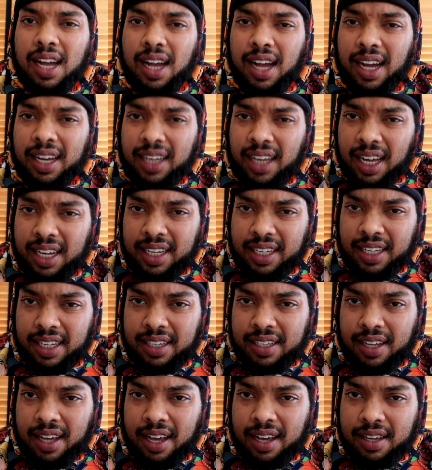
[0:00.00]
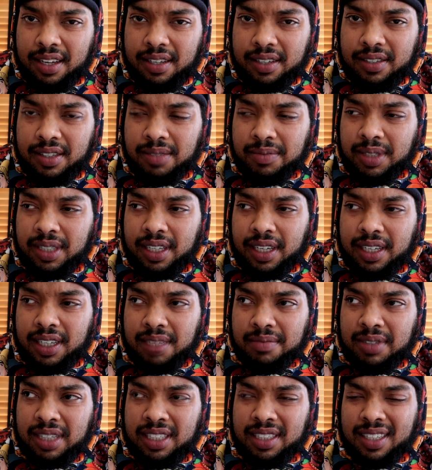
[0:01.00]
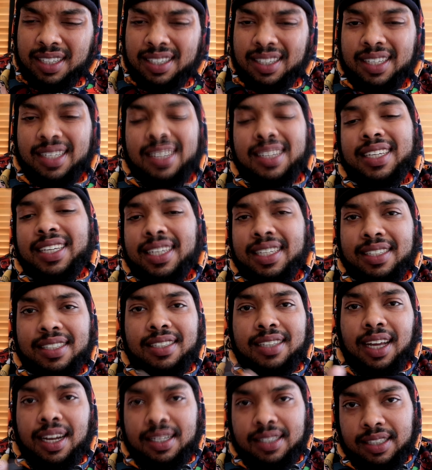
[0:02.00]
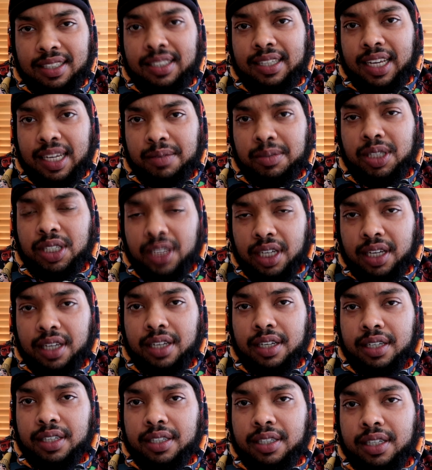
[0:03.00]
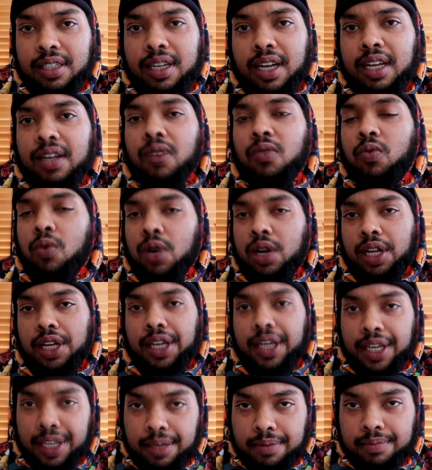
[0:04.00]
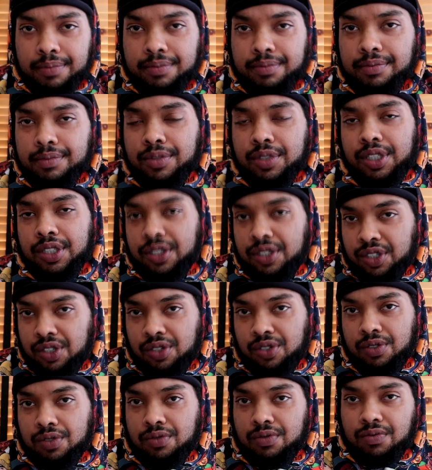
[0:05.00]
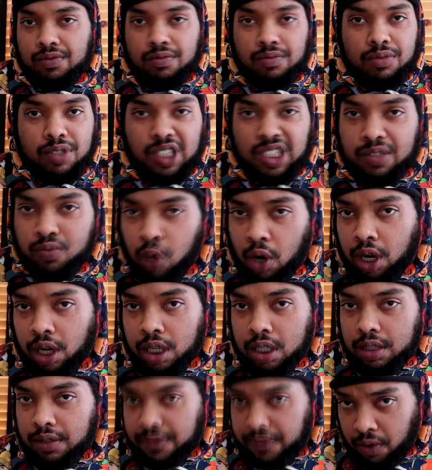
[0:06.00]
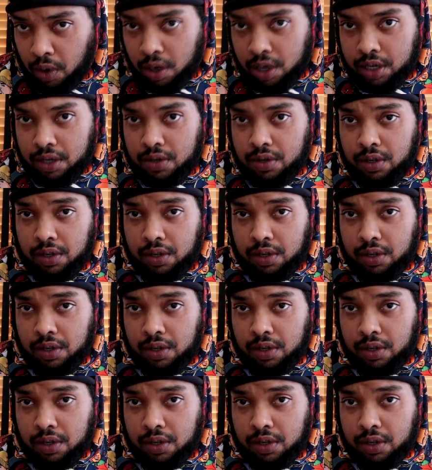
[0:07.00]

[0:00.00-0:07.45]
I kind of get that, you know what I'm saying? I mean, again, it's kind of the same shit. You're kind of wanting him to do the work for you,